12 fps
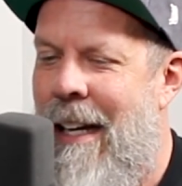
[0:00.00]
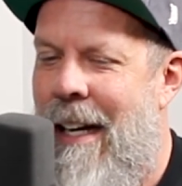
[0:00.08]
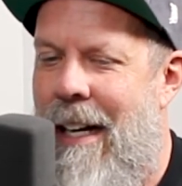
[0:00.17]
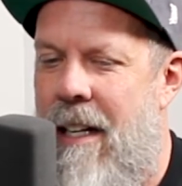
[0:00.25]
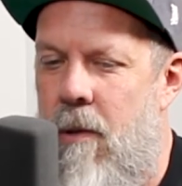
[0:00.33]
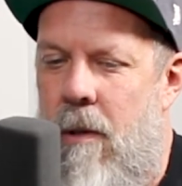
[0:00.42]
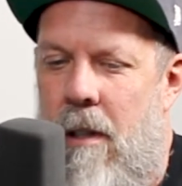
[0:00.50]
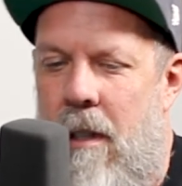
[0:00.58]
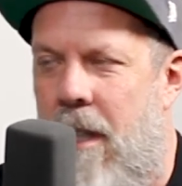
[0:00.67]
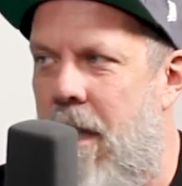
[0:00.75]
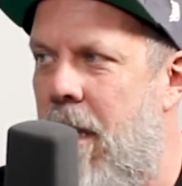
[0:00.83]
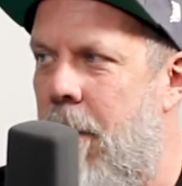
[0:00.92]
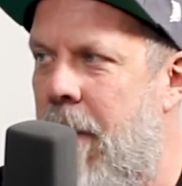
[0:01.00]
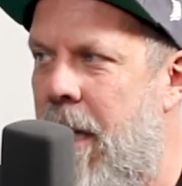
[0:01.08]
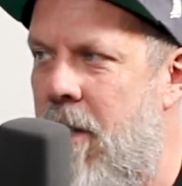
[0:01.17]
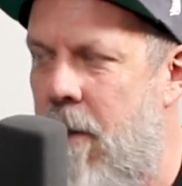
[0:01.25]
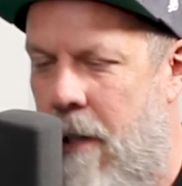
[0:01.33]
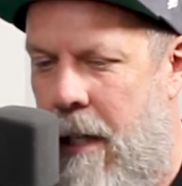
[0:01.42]
I just want to look good at the
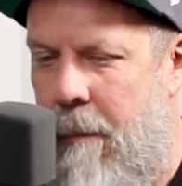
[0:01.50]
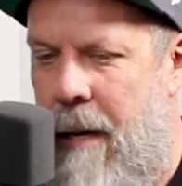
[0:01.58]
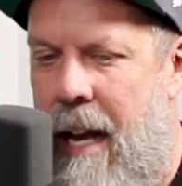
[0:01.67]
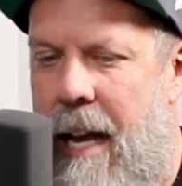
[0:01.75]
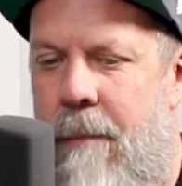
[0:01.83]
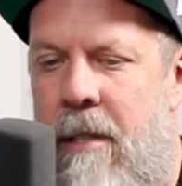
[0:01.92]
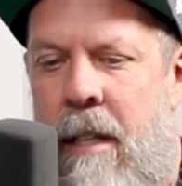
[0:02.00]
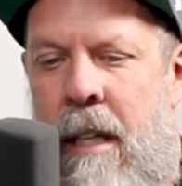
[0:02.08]
beach. I want to get my abs.